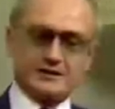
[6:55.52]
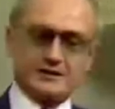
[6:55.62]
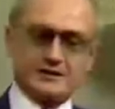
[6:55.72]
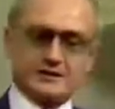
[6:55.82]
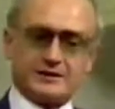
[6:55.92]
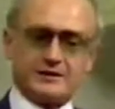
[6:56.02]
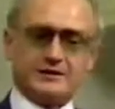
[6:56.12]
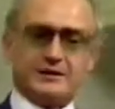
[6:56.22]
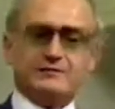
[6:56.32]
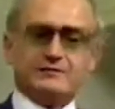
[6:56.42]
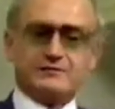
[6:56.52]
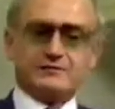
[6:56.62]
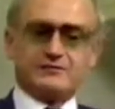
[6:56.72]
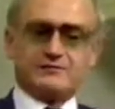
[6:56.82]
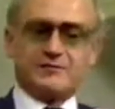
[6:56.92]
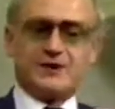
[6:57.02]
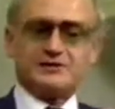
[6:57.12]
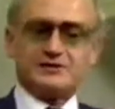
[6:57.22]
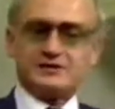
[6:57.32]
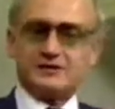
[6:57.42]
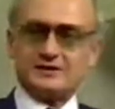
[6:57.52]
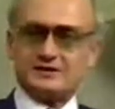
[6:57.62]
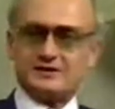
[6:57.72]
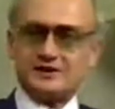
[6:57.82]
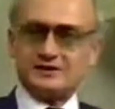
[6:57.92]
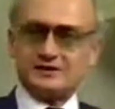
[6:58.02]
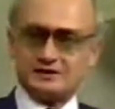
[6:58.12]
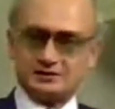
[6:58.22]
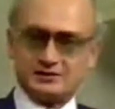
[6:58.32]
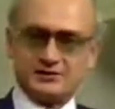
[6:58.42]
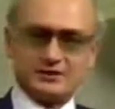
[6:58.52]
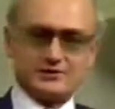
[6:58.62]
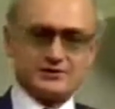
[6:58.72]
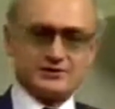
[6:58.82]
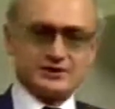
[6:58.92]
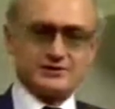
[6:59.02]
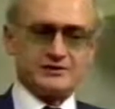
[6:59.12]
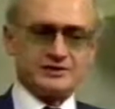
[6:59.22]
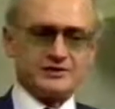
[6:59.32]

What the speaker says: the influence of Marxist-Leninist ideas in the United States